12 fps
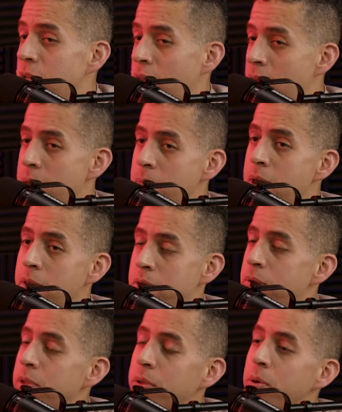came
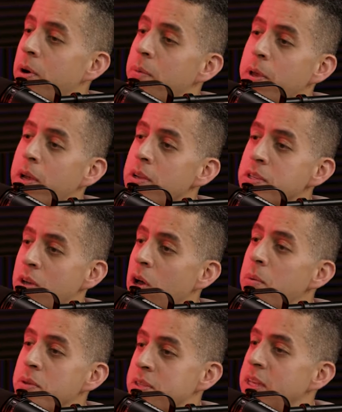through the door because she,
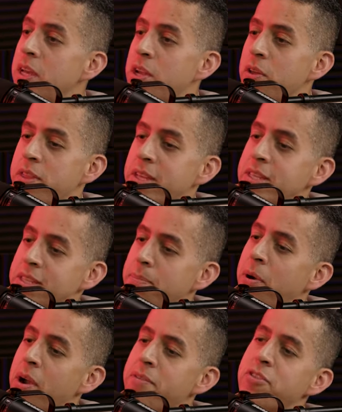obviously, you know, this is a
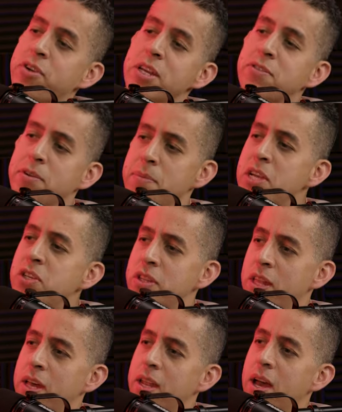part of the transformation
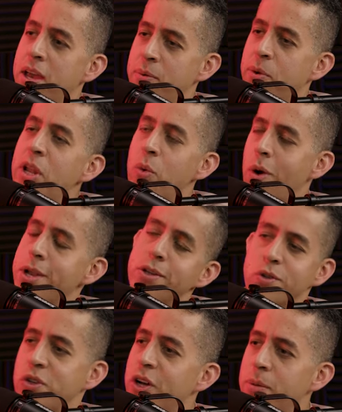that I really wanted
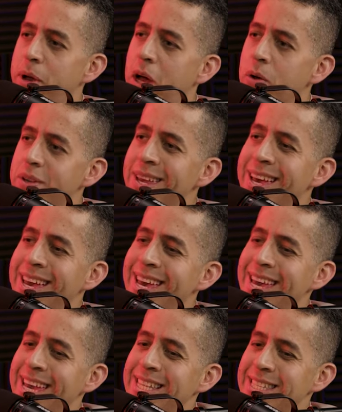to talk about
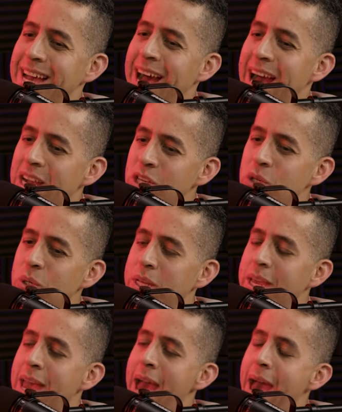is
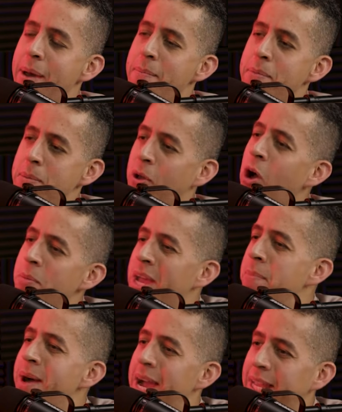actually becoming a
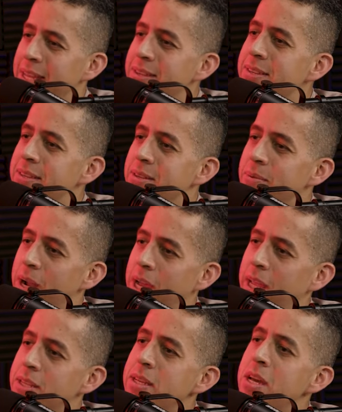magnet,
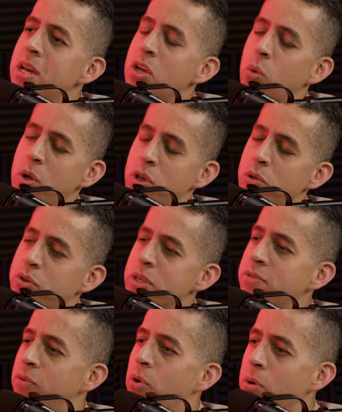right? Yeah. When you
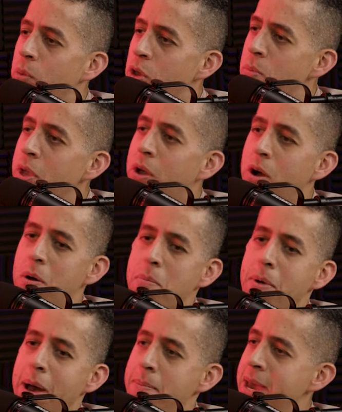transform, when you become
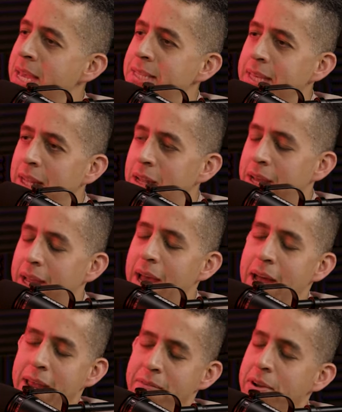amazing, like
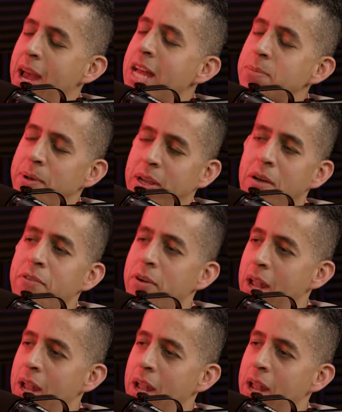at every aspect of your